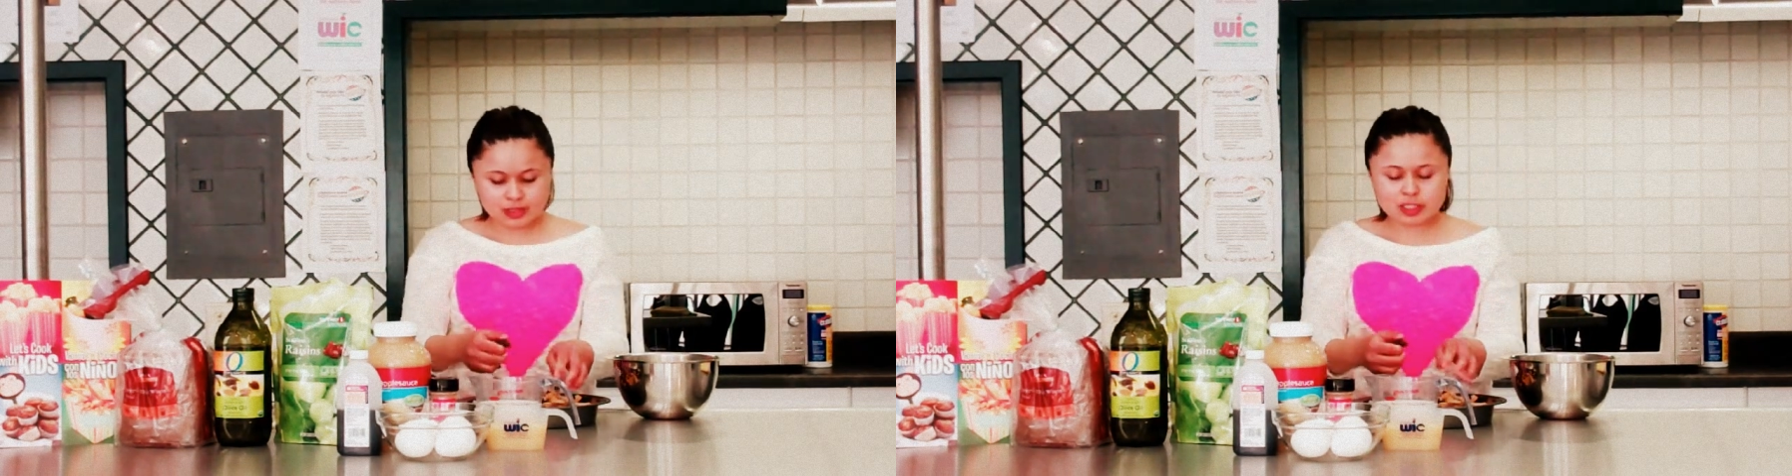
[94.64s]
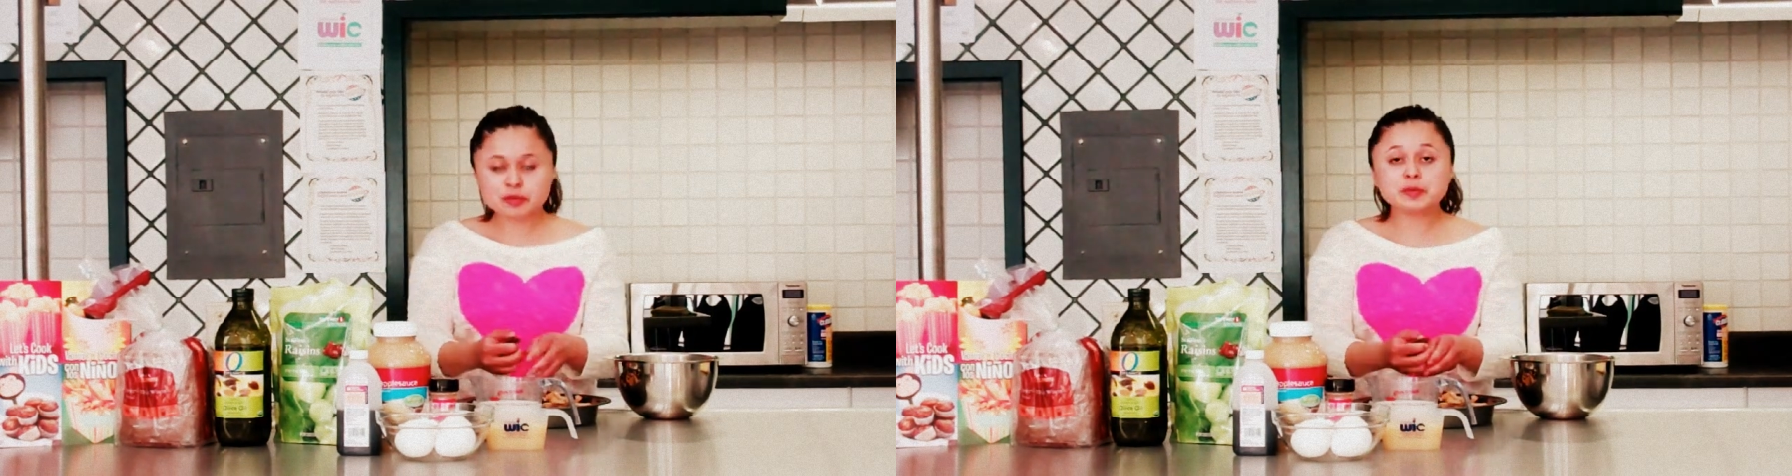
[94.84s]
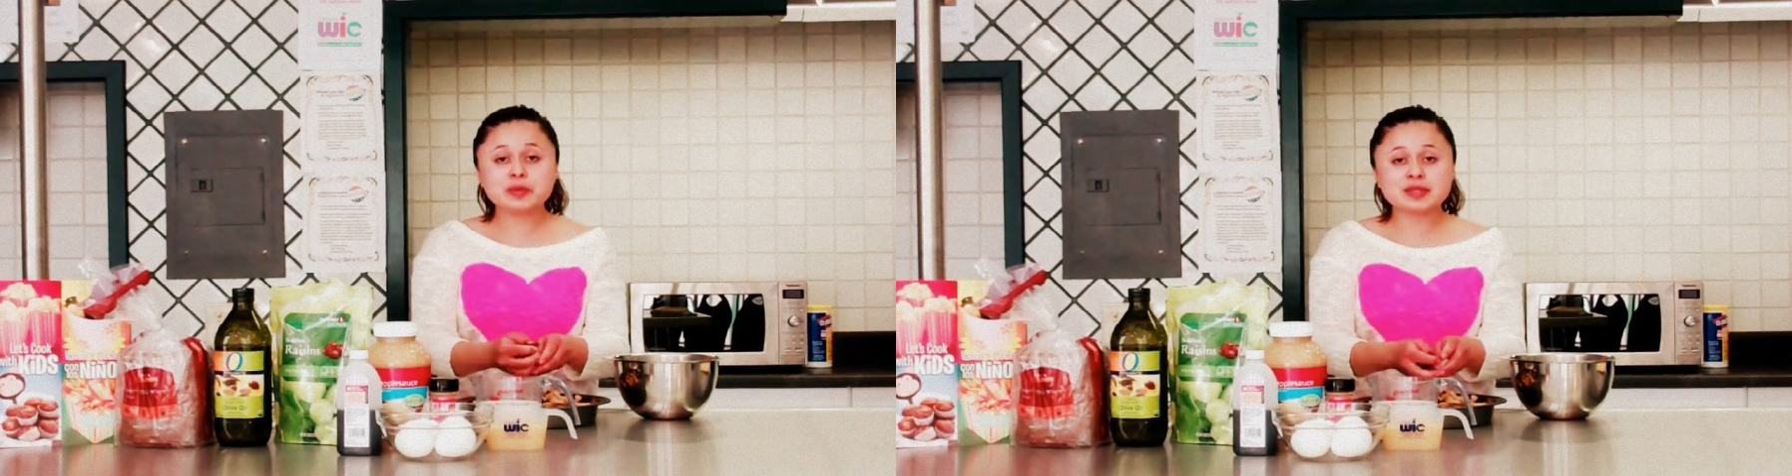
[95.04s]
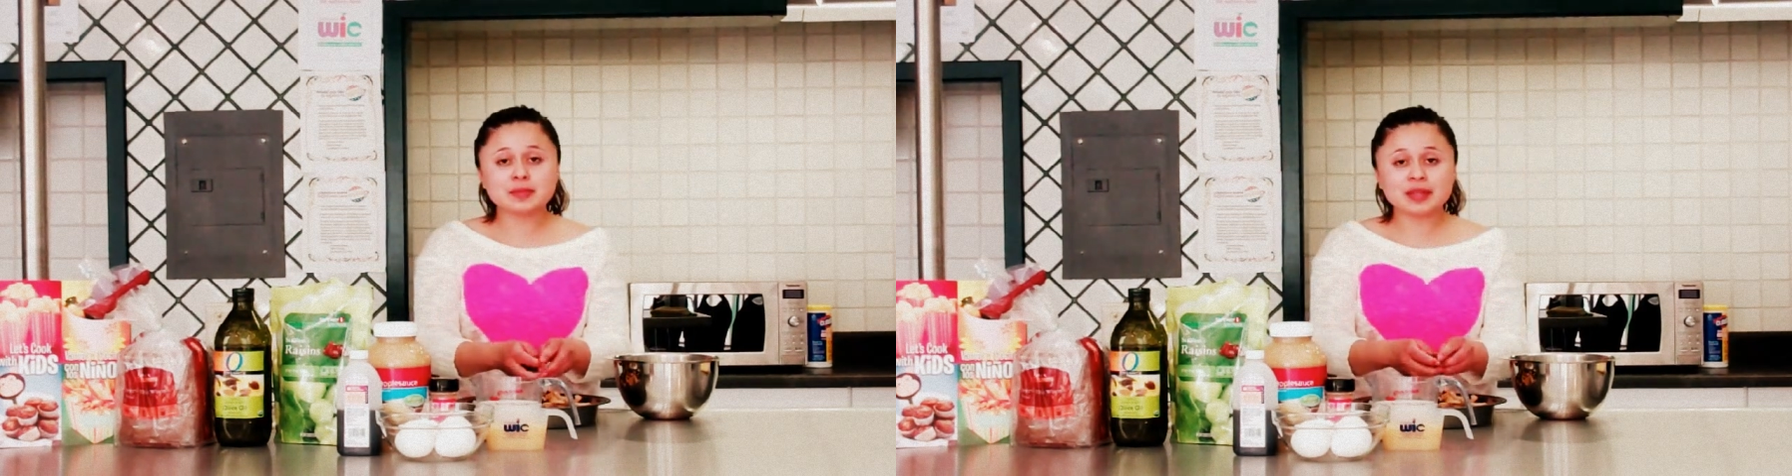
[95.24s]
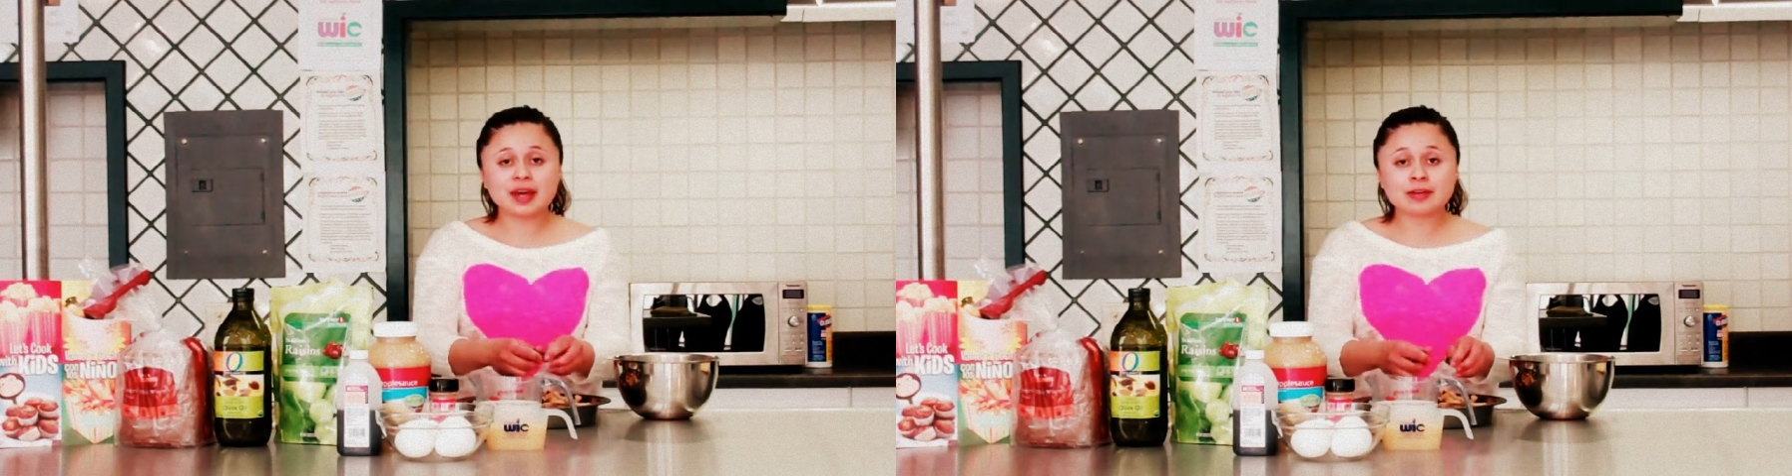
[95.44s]
This would be
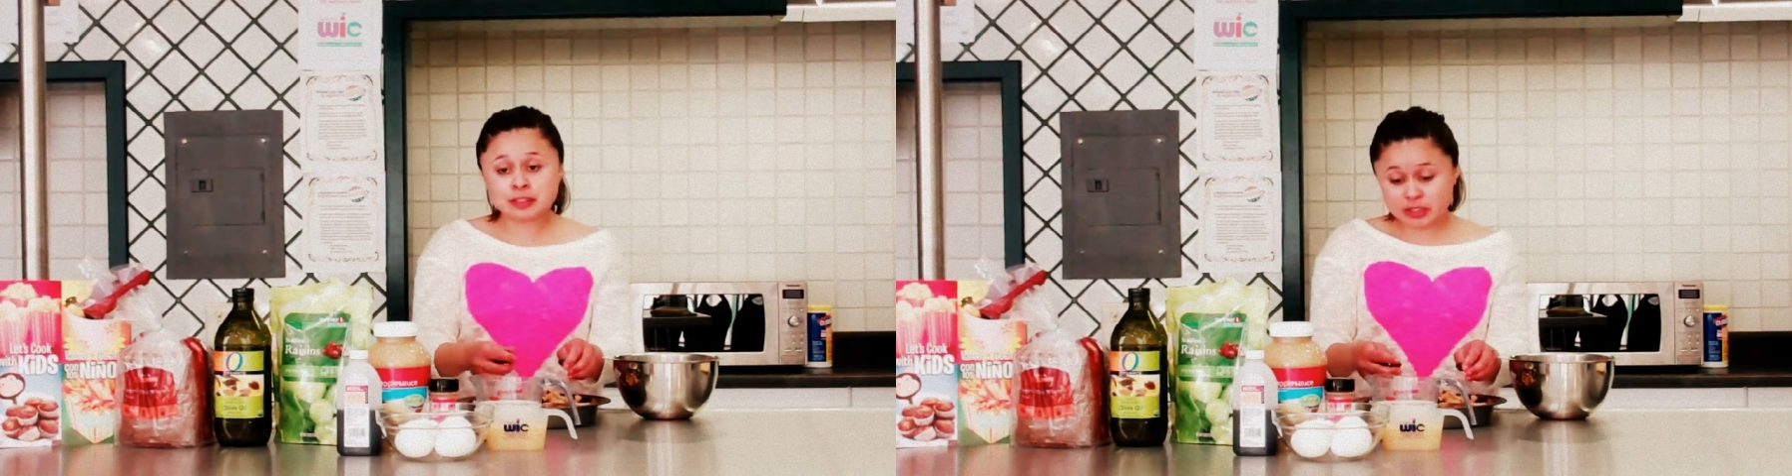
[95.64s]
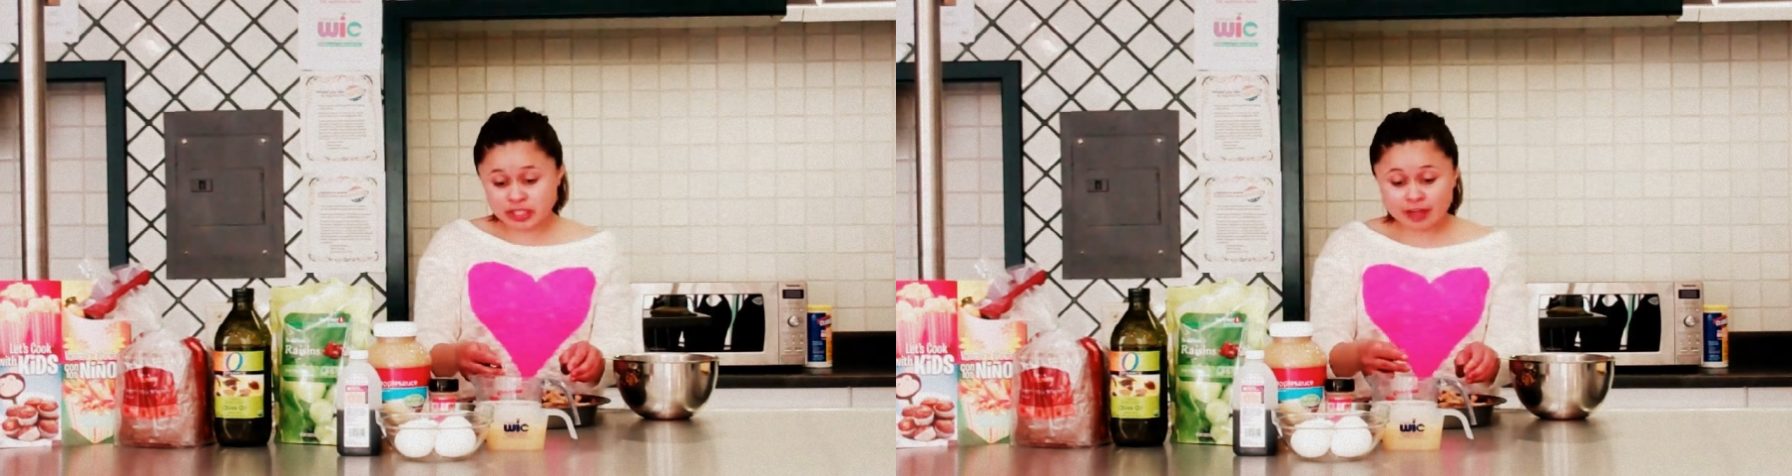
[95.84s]
something else your